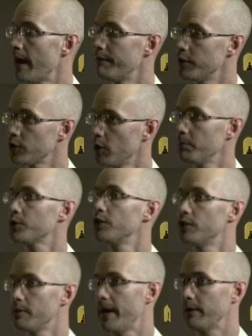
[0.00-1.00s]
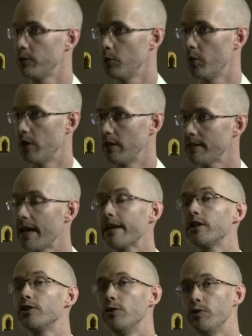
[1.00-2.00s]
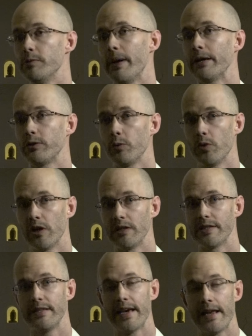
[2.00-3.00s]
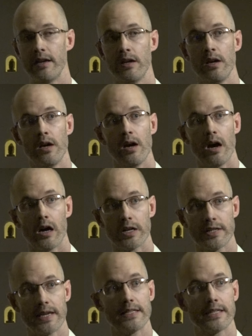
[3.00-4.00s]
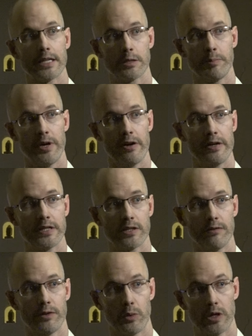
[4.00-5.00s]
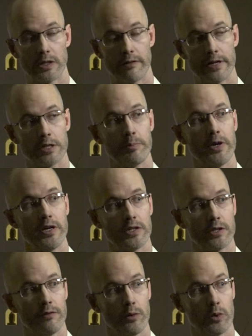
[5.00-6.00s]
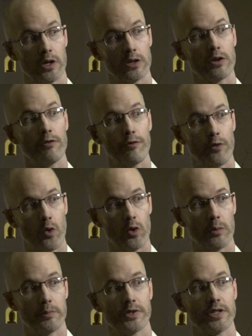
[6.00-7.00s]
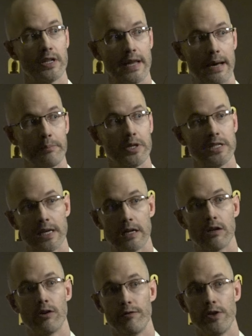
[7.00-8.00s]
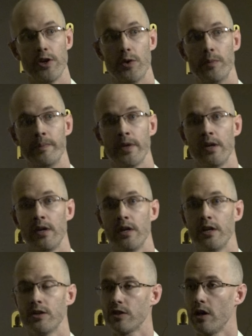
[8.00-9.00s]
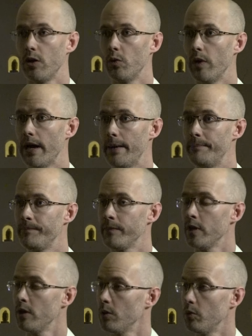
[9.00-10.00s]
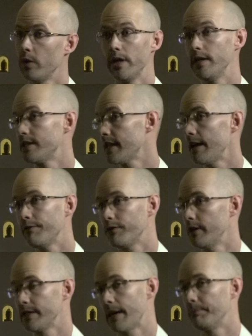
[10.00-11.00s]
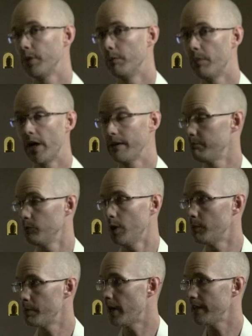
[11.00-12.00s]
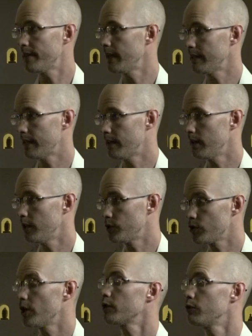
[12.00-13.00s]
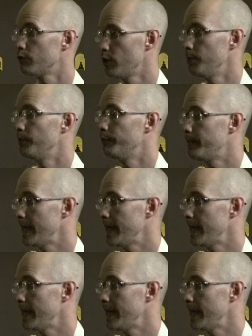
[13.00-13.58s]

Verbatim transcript: have assumptions about the world, attitudes about the world, and then our sense experience of the world, our experience of the world conforms to that particular view. So um, we say, for example, might, well, we might think that a certain group of